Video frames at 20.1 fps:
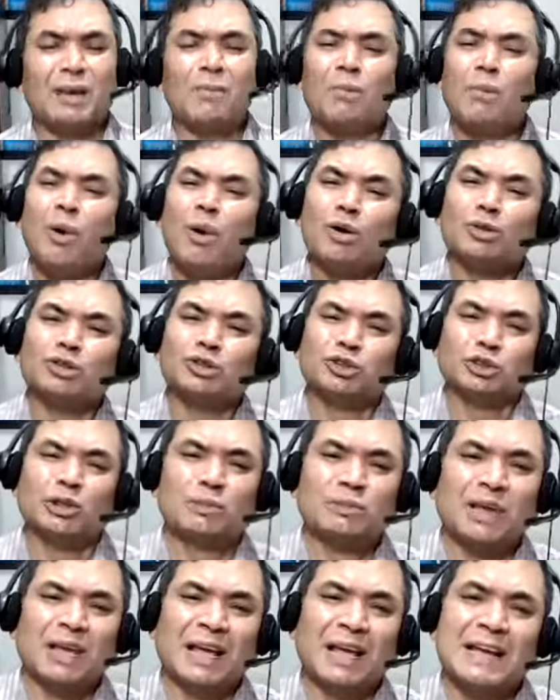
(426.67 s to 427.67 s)
In most
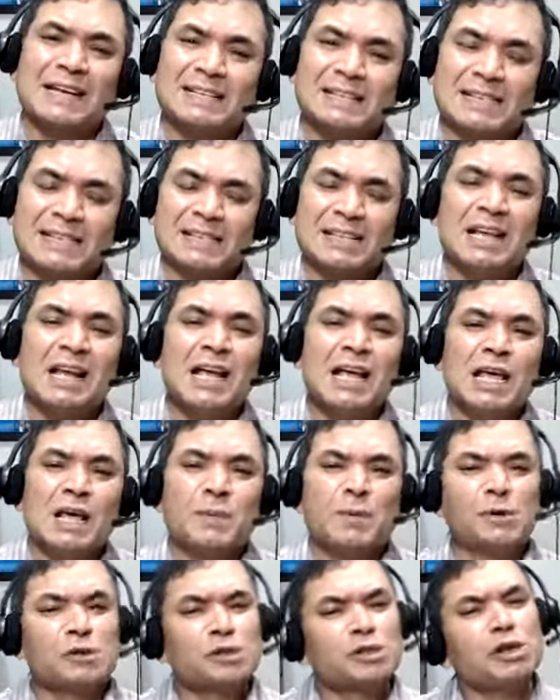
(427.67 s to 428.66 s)
of the cases,
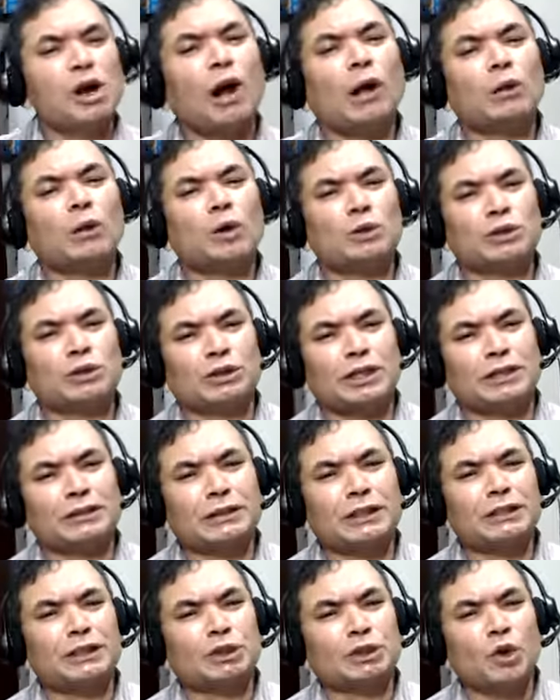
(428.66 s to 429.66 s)
if you see all those
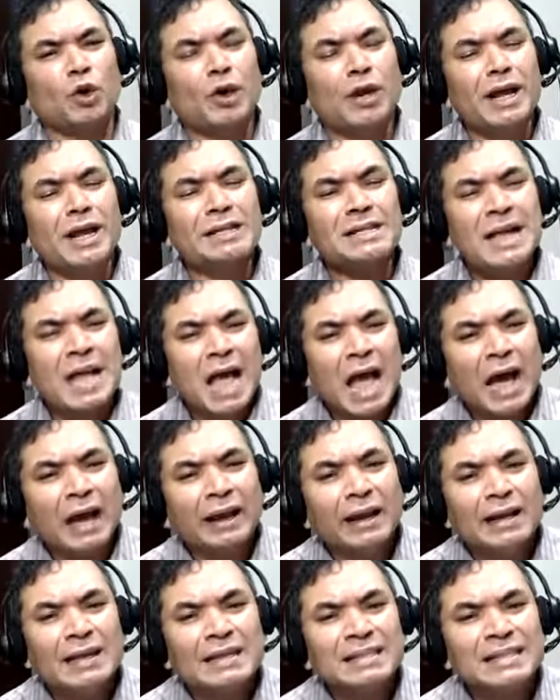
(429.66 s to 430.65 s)
success stories
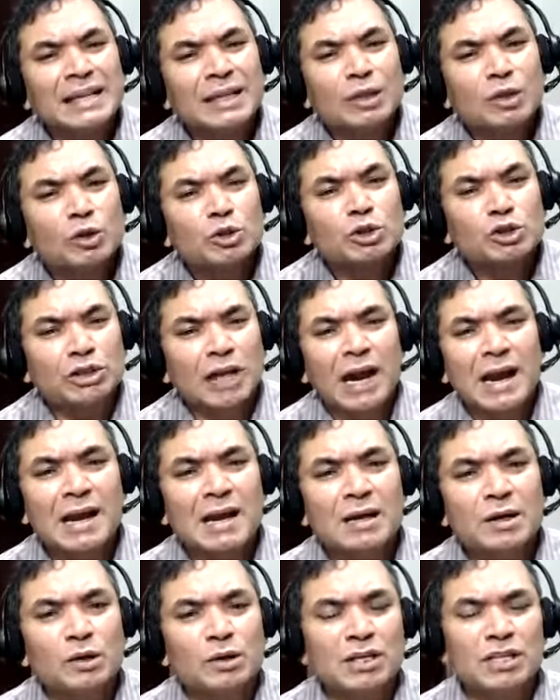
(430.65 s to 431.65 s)
and listen those
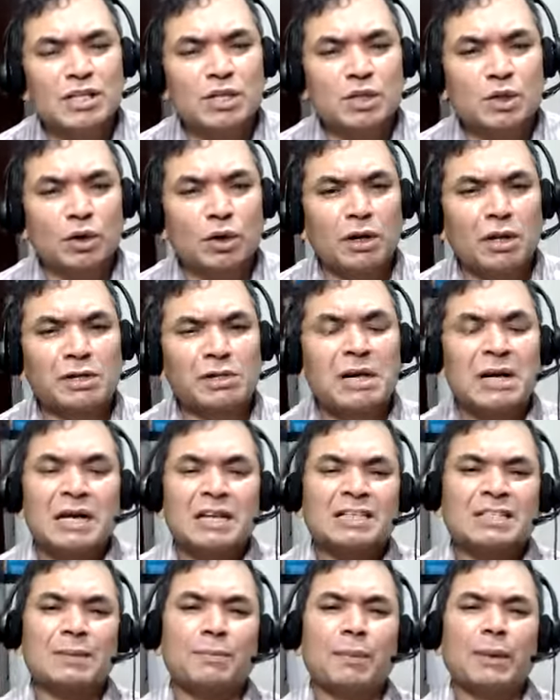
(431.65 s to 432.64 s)
childhood stories,
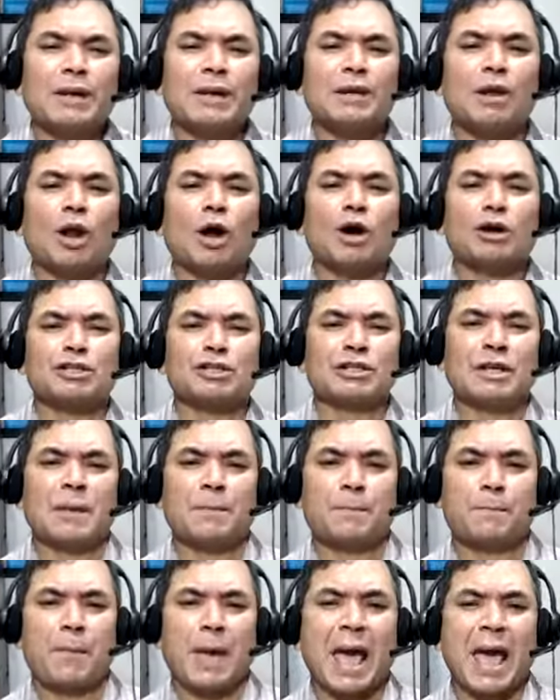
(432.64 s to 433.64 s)
somebody lost their
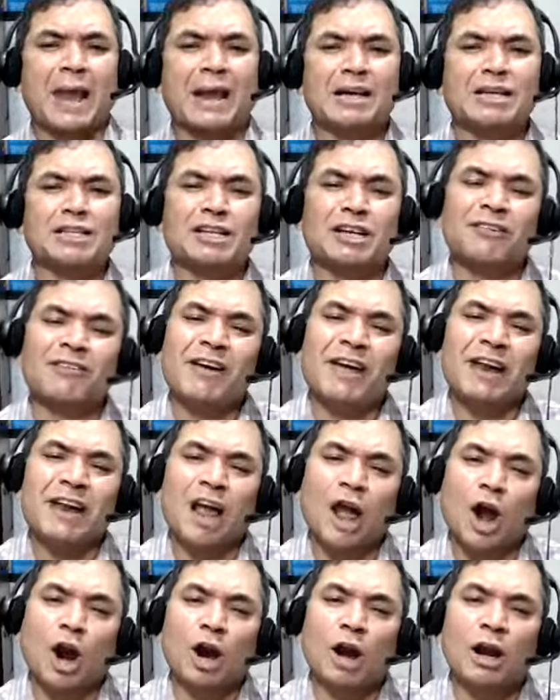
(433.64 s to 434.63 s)
parents in very
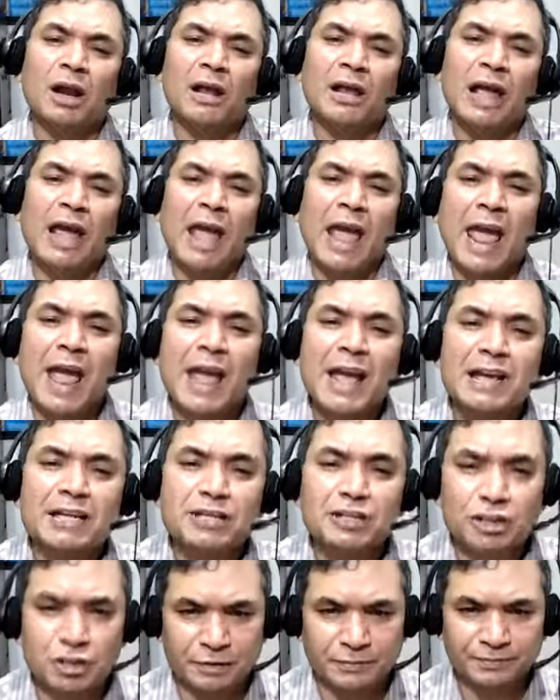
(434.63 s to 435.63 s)
early age,